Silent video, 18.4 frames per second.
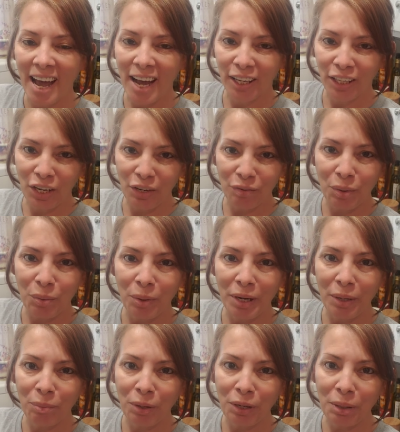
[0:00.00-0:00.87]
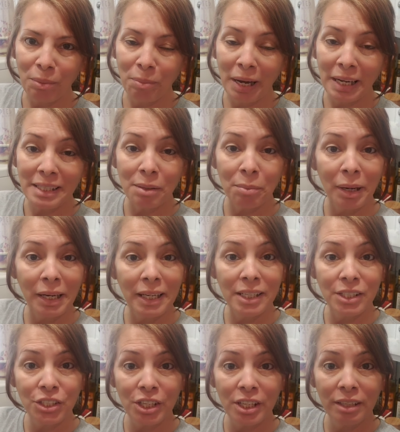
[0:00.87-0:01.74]
Hello everyone and welcome back to my
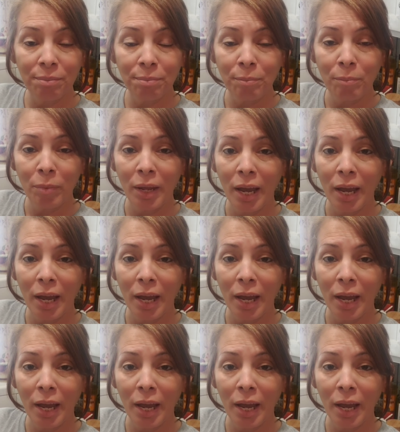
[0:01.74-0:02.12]
kitchen.